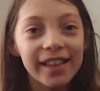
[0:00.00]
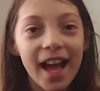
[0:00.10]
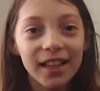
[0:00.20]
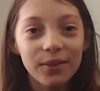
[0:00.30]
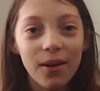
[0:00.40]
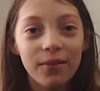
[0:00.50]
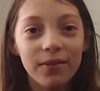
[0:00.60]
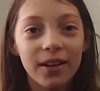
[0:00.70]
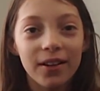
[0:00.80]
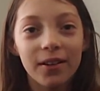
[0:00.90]
that's what
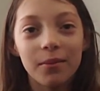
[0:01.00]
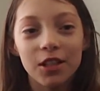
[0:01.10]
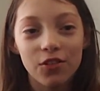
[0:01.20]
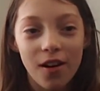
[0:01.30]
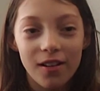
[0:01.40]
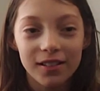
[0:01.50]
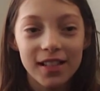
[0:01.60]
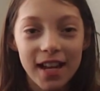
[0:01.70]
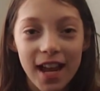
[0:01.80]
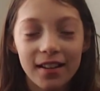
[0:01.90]
we are going to be drawing
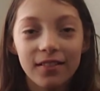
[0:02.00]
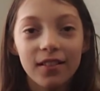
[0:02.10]
today.